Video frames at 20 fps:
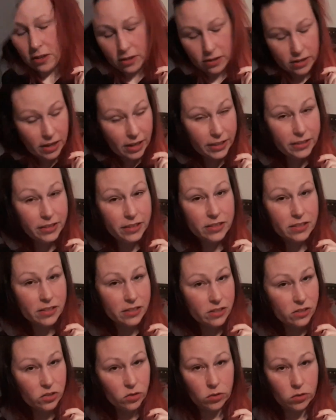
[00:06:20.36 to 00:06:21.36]
kindness
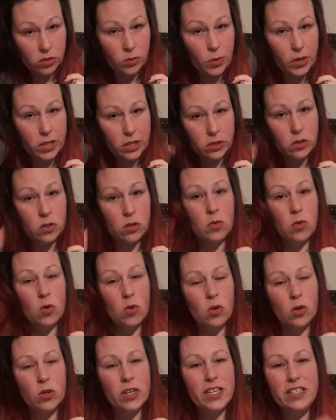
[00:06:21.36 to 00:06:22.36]
is the only way to go,
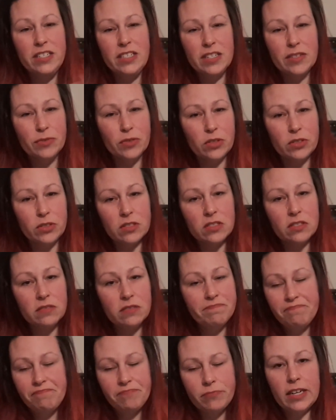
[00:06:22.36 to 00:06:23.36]
or indifference.
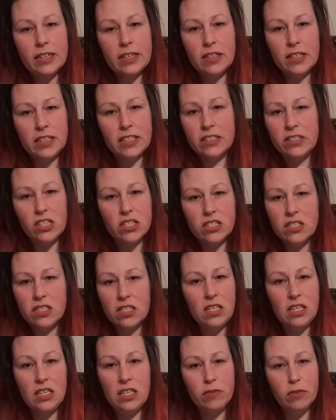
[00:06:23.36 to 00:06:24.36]
Act like it
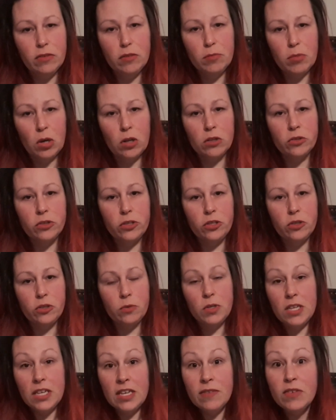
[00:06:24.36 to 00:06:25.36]
doesn't even bother
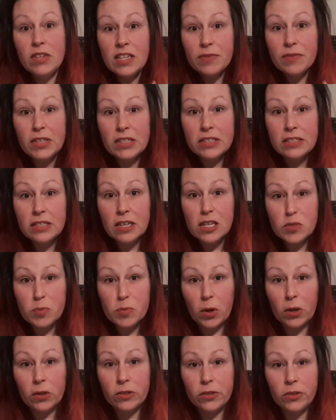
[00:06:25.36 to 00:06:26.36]
you. Even if it does
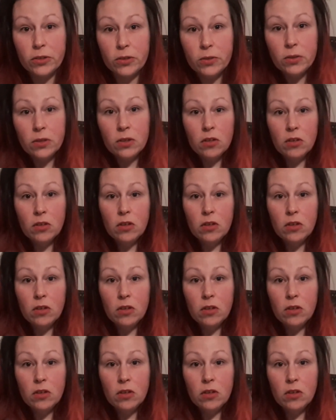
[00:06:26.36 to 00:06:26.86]
bother you,